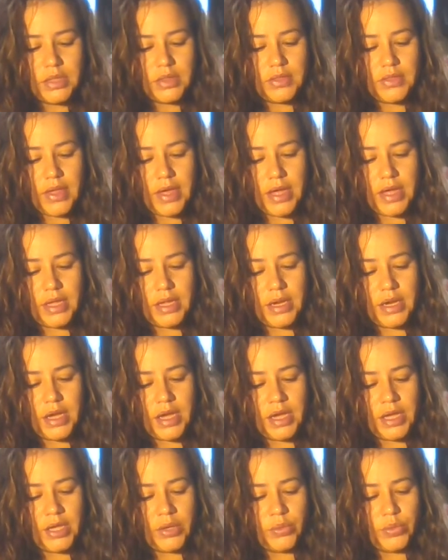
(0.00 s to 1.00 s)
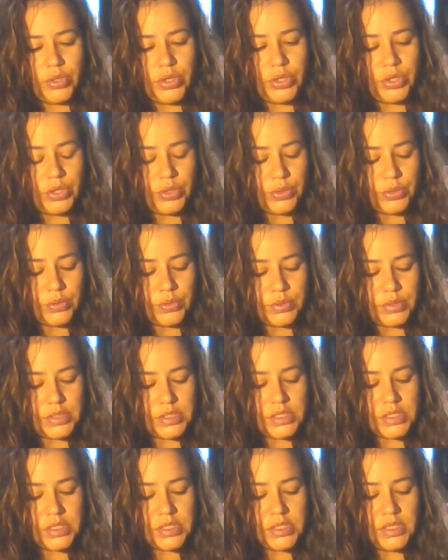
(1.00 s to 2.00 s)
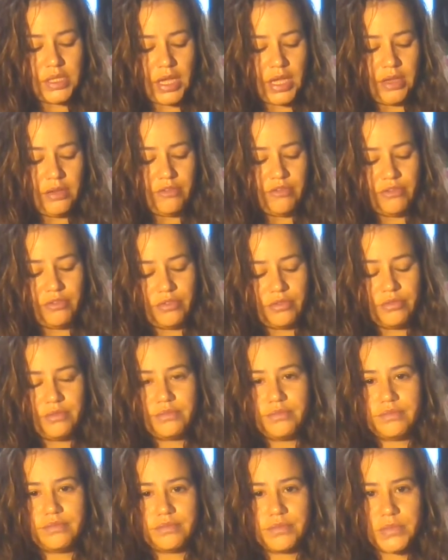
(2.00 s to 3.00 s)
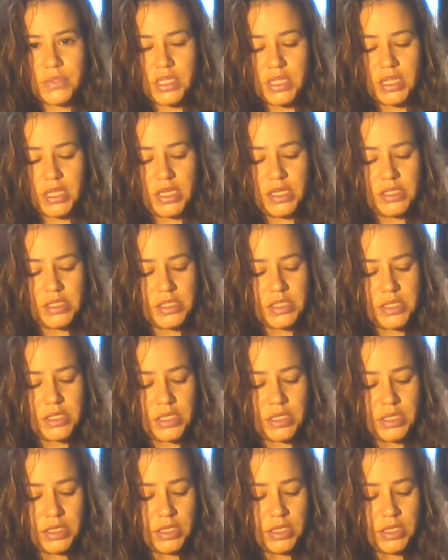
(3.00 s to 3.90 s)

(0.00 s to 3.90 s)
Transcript: that I would use the knife to this,